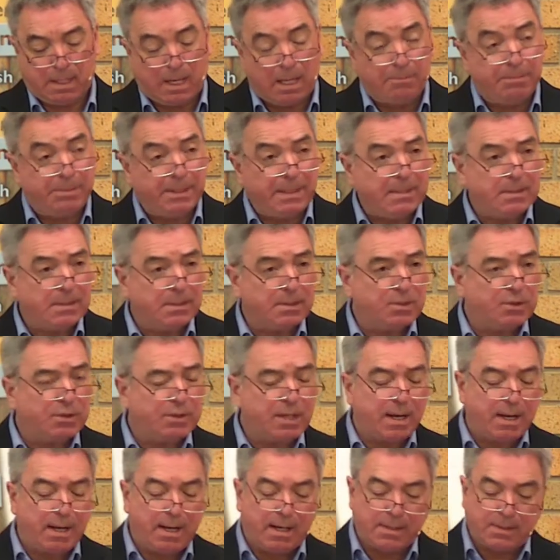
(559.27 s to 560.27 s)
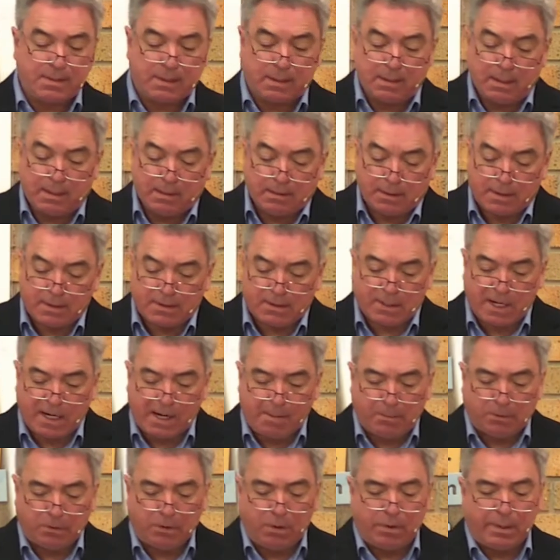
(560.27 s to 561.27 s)
And Peter shares the
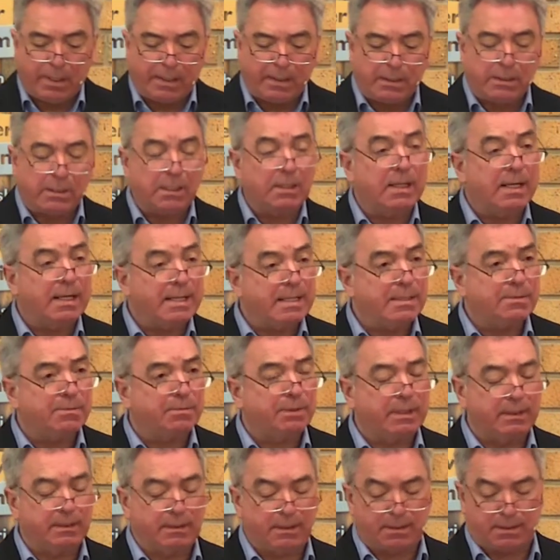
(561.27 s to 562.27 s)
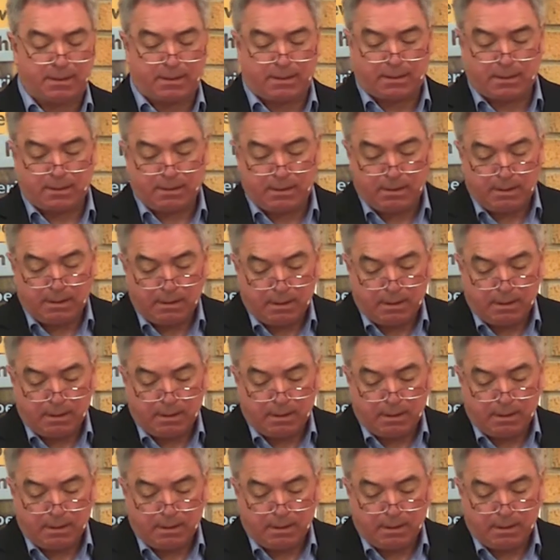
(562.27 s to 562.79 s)
same longing to his readers.